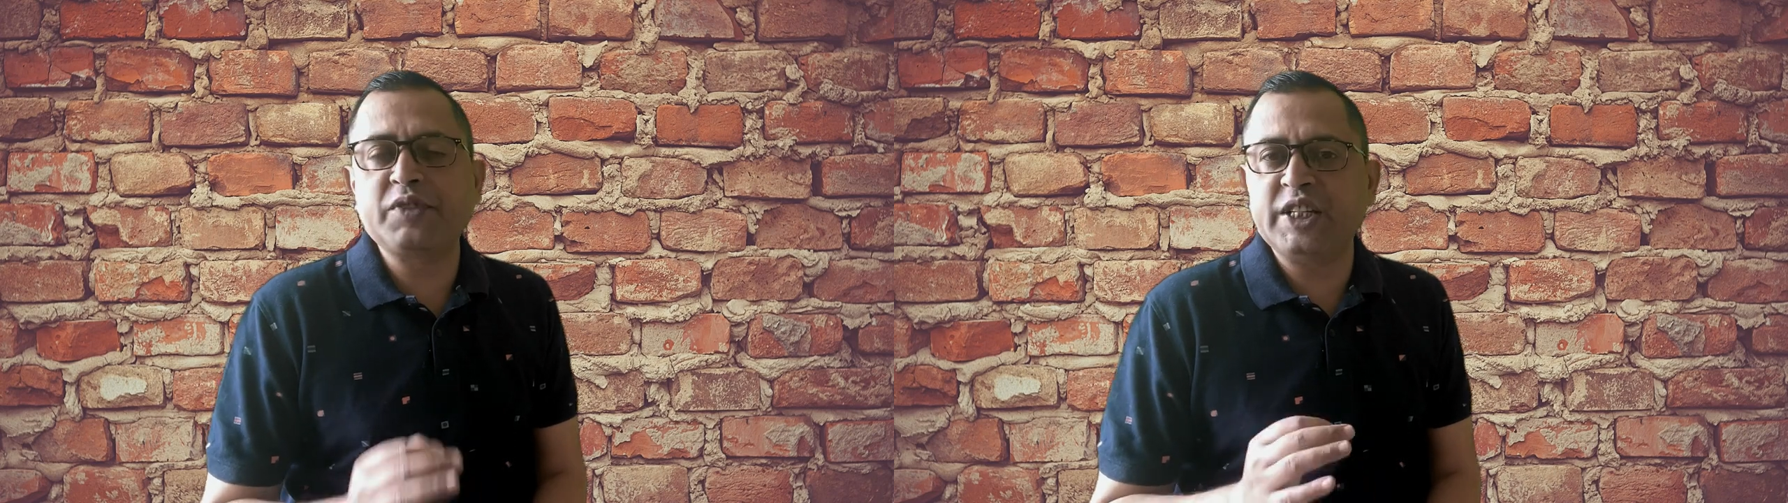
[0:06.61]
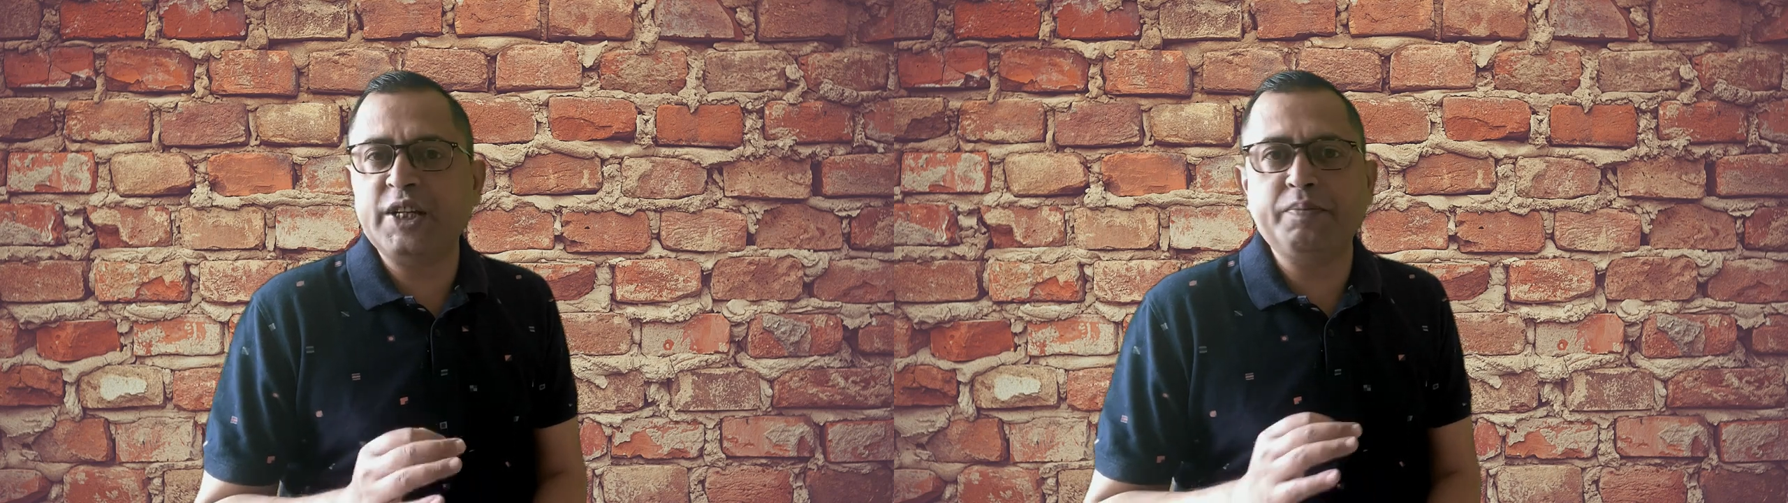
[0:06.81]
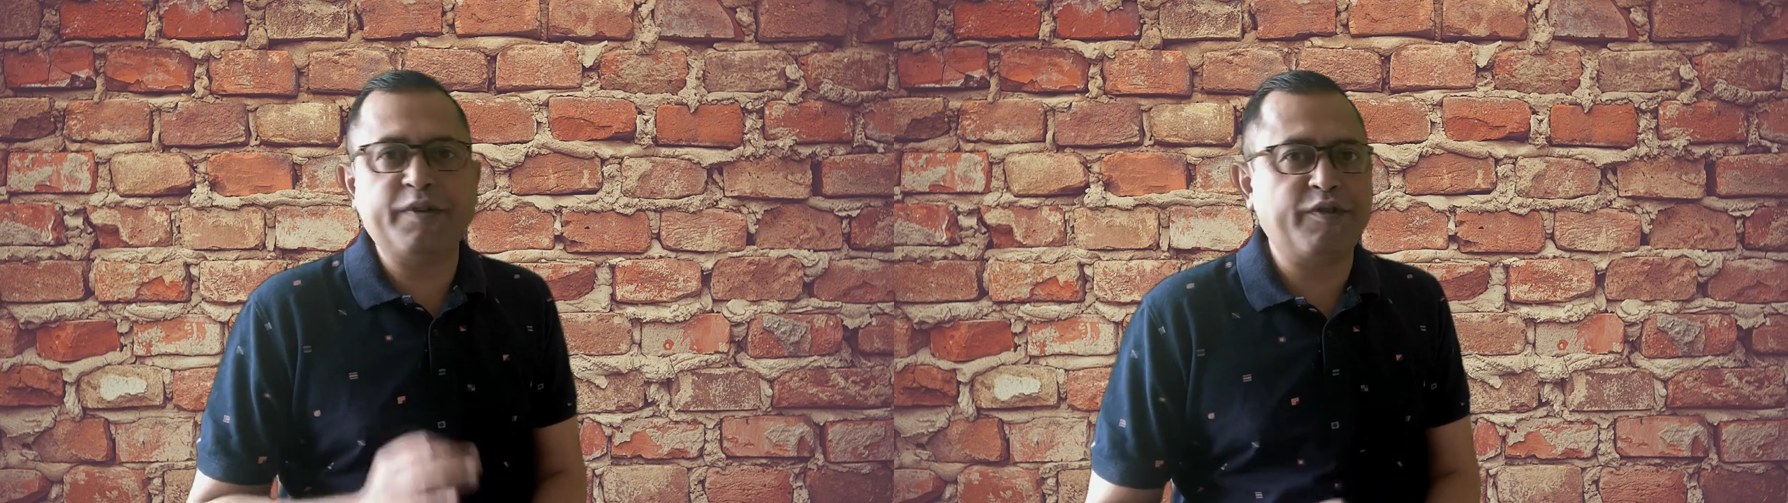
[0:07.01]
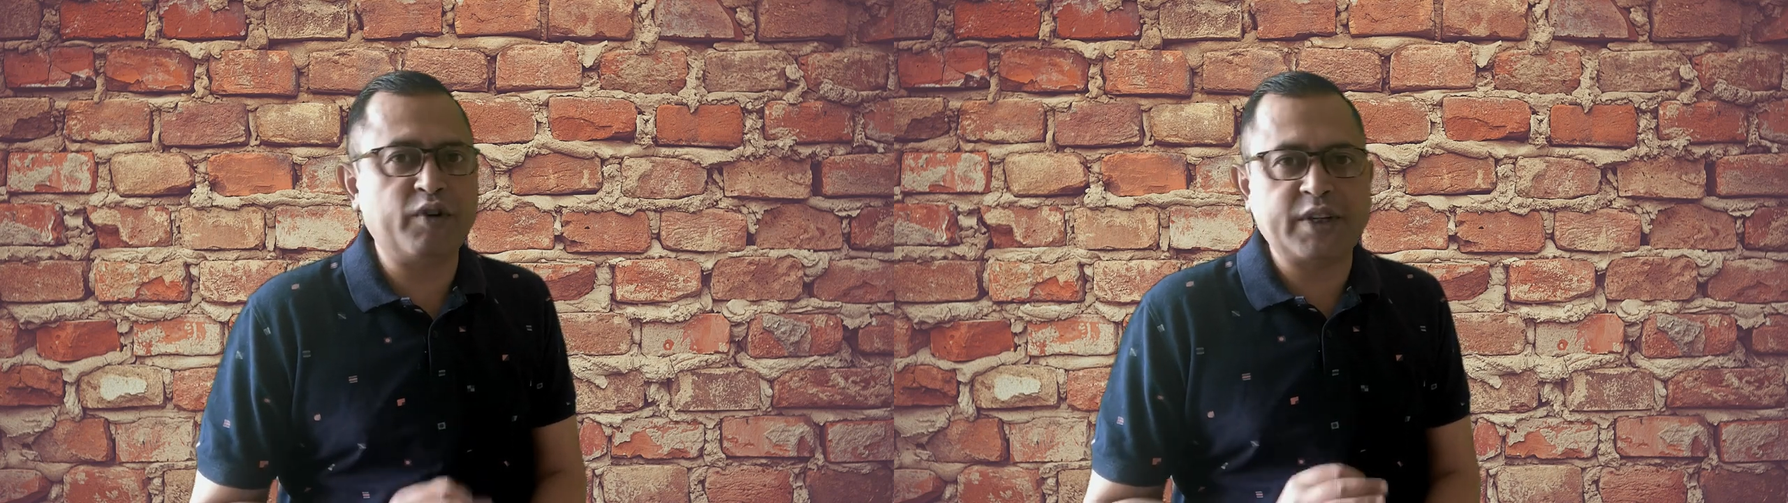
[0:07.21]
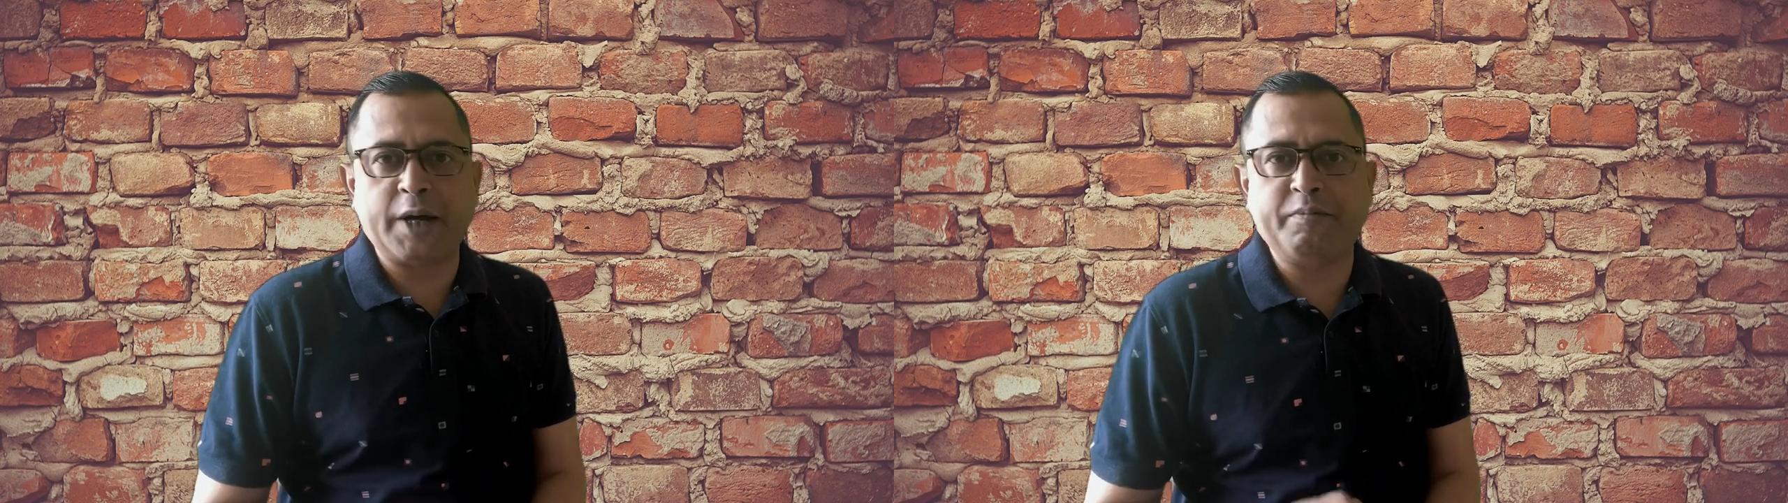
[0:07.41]
seen
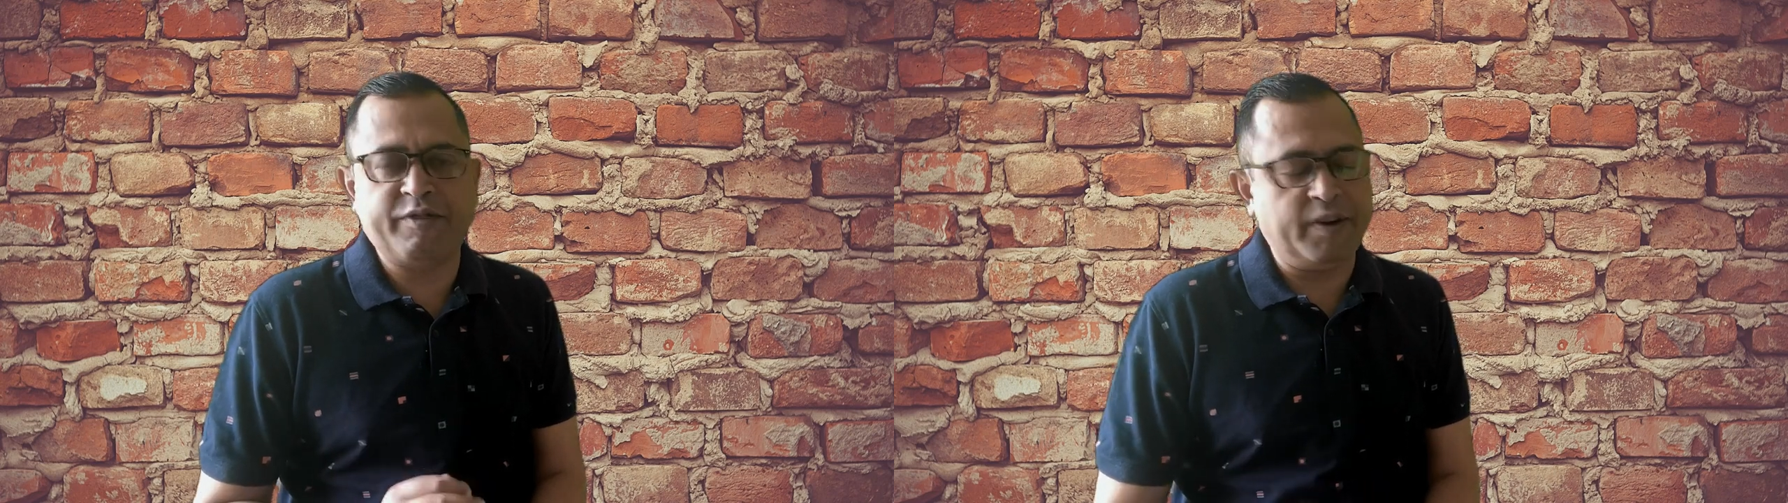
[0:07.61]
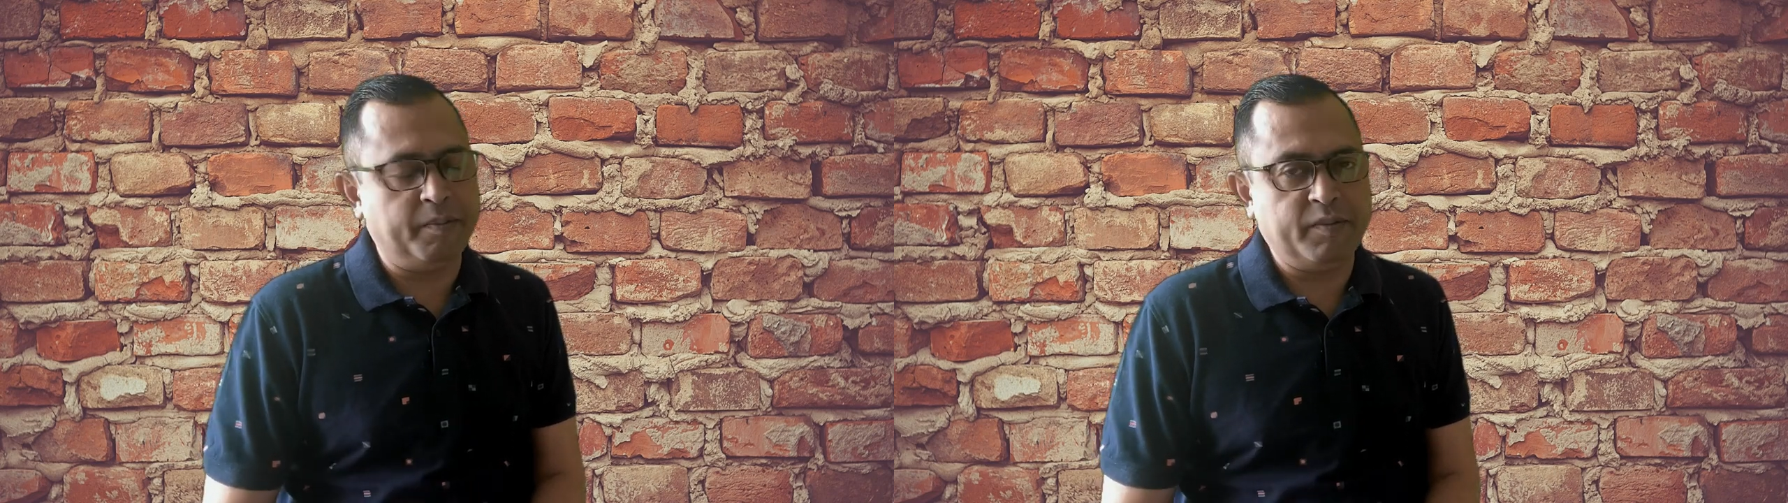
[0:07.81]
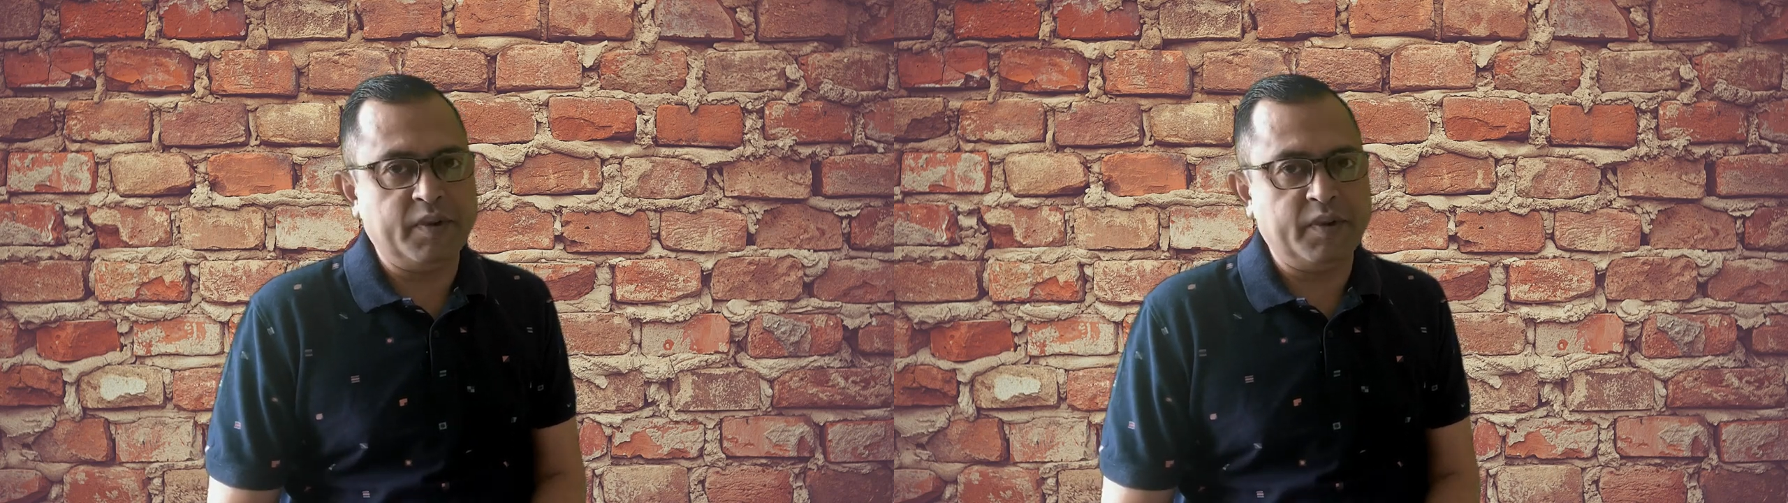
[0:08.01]
before type film.